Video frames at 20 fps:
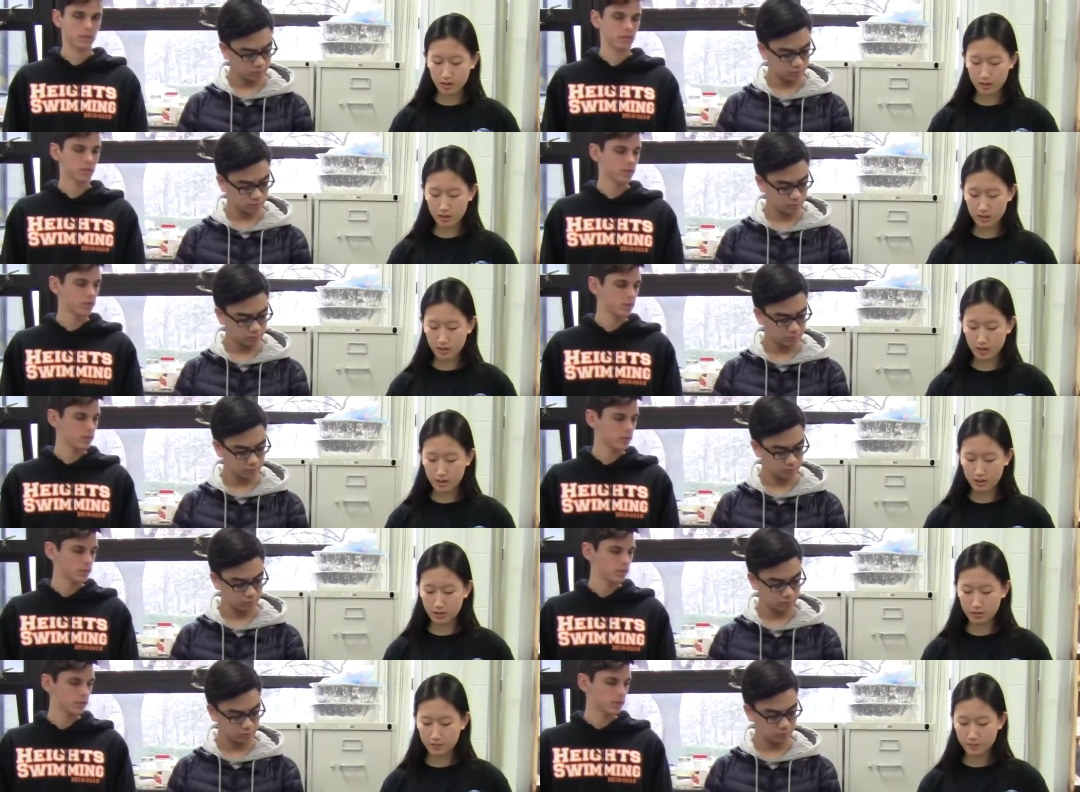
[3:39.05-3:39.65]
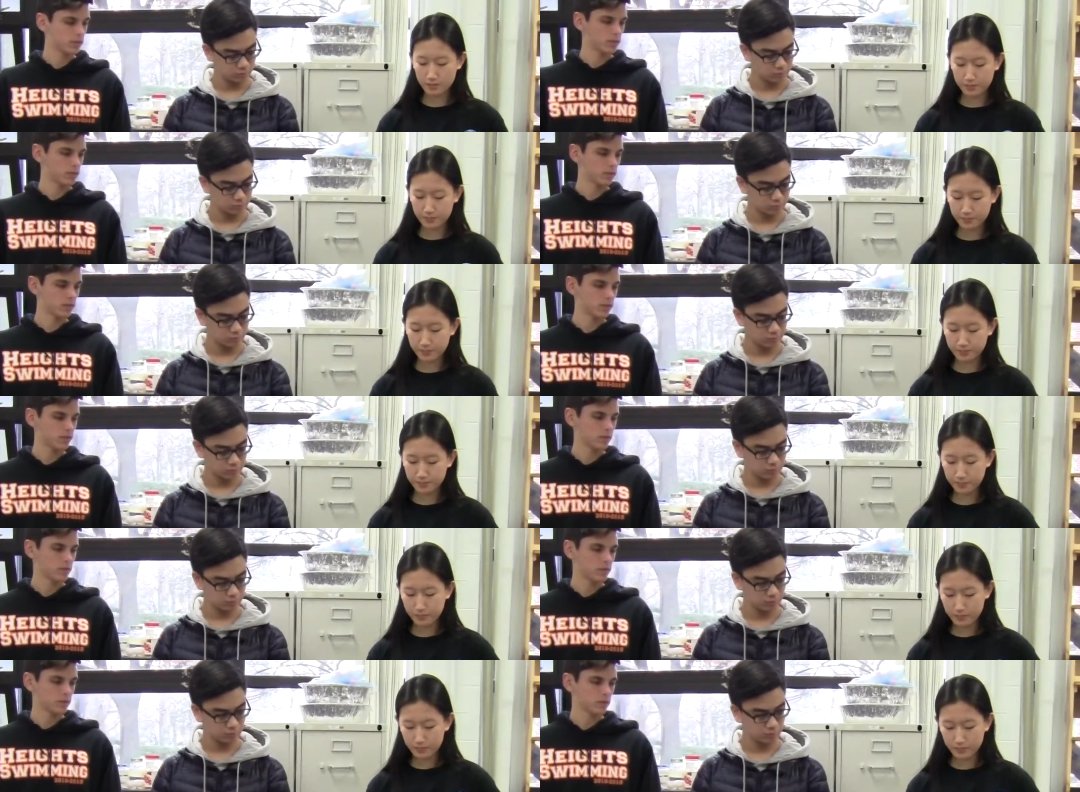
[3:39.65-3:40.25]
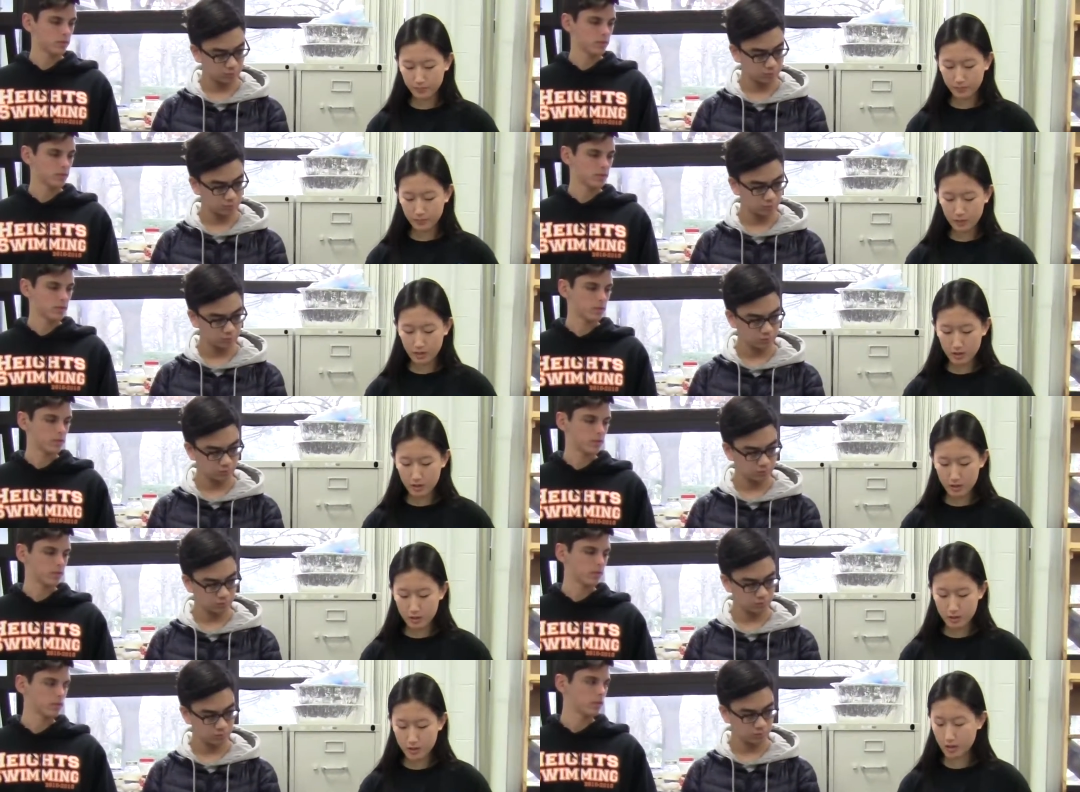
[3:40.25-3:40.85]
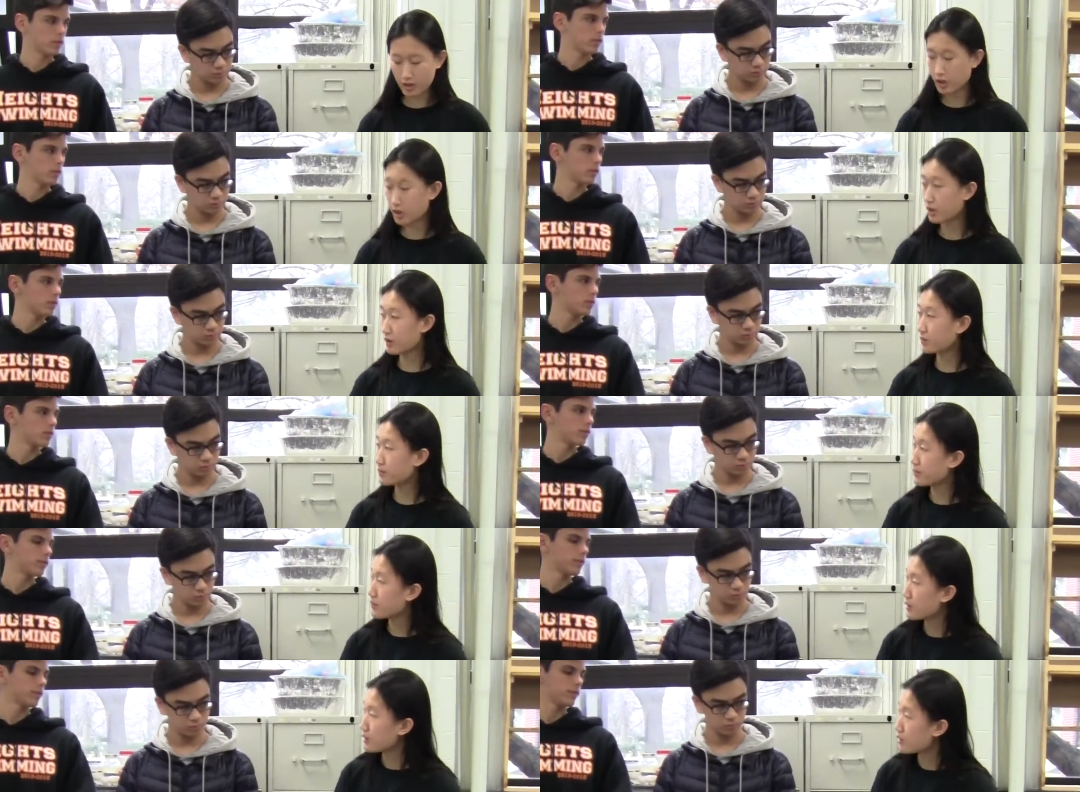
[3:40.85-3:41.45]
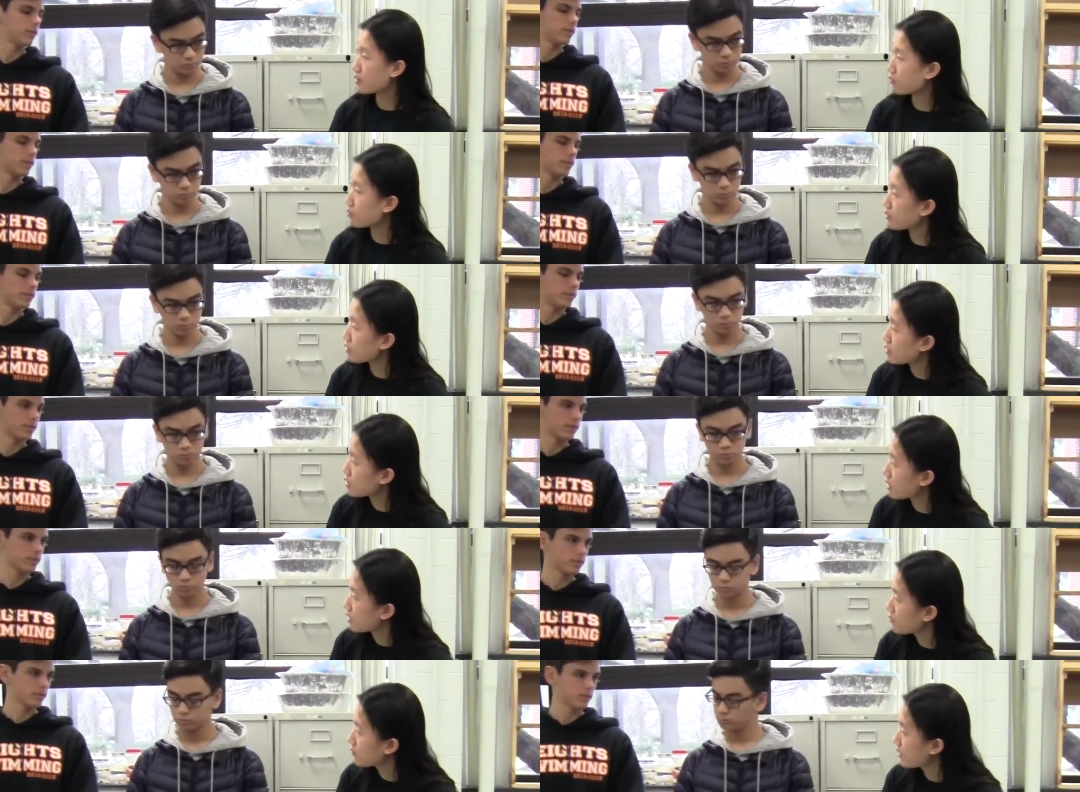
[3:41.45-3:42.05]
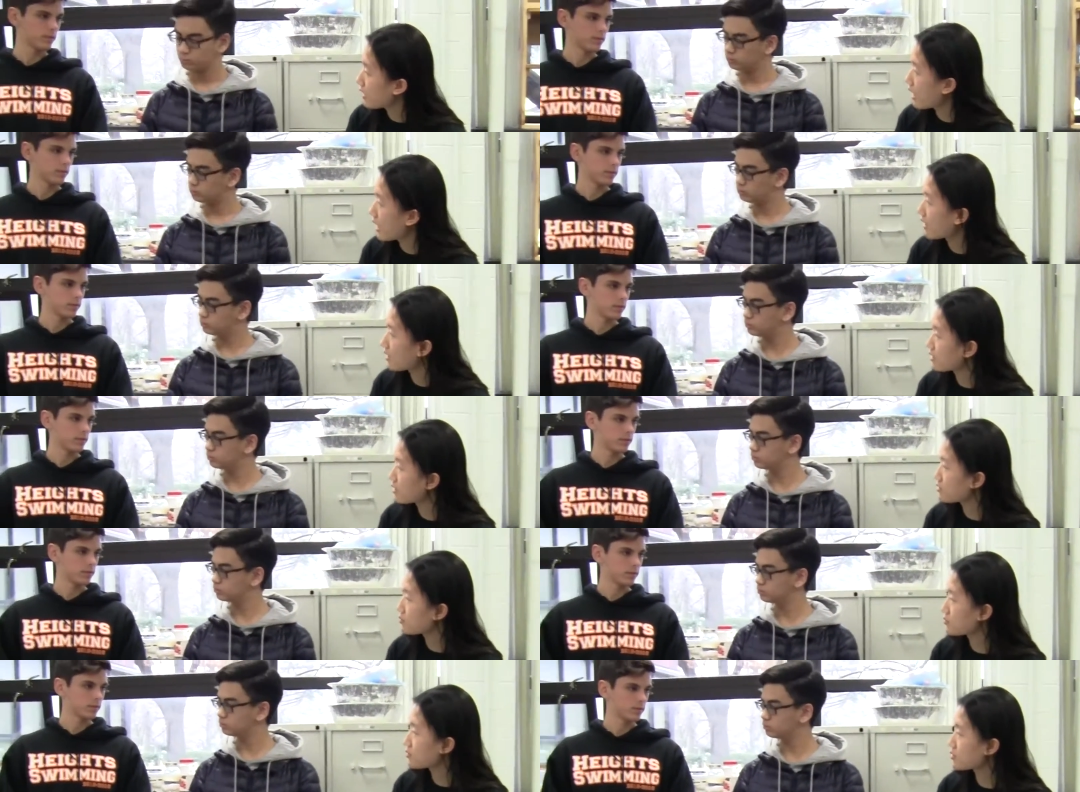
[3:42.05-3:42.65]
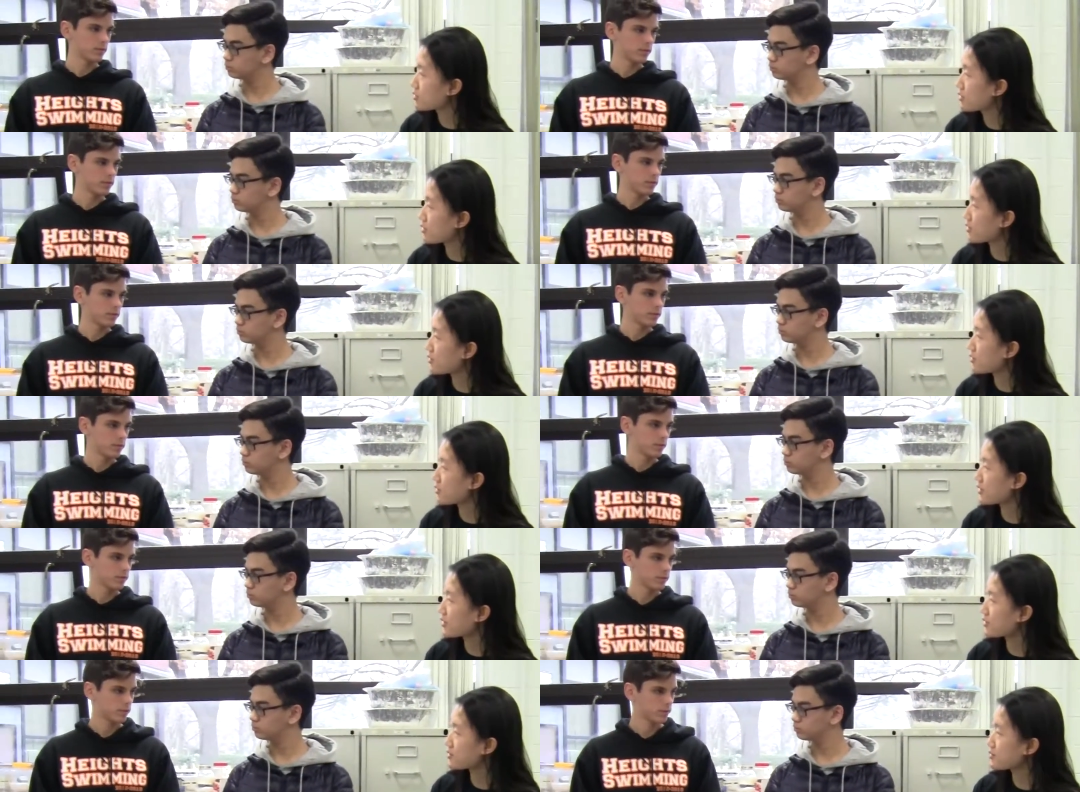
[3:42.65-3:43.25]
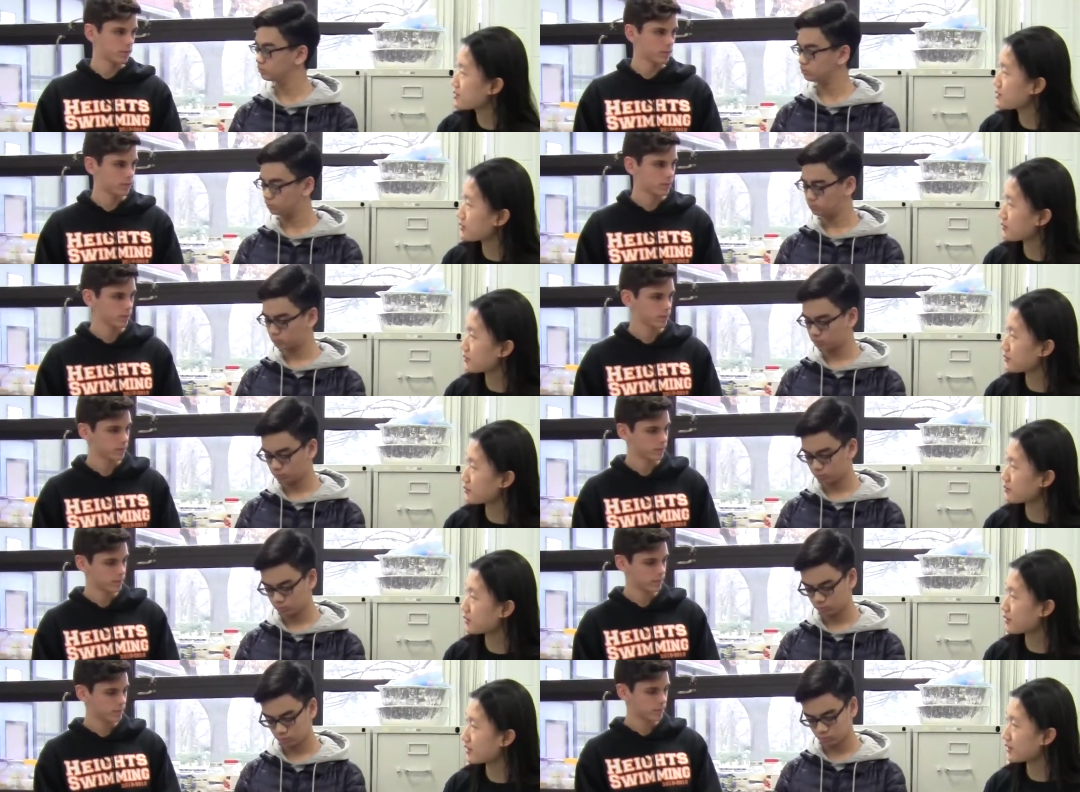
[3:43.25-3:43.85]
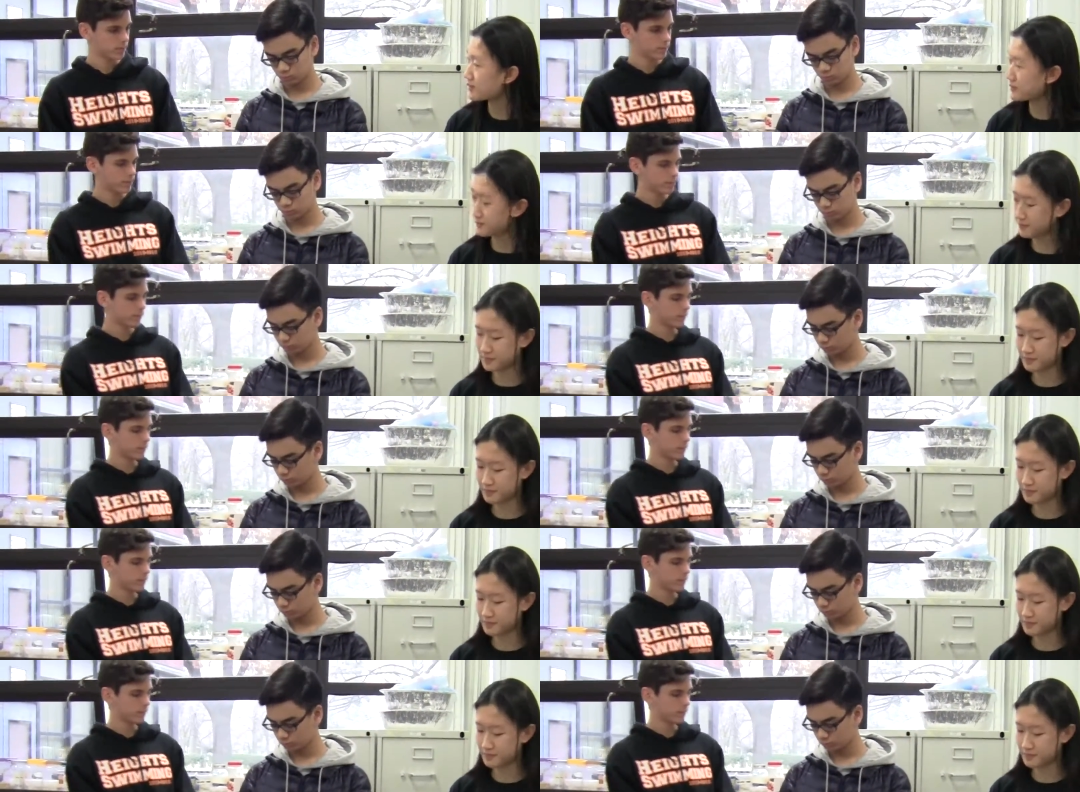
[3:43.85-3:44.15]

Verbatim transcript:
Speaker 1: in the sugar, which um, Alex will show as well.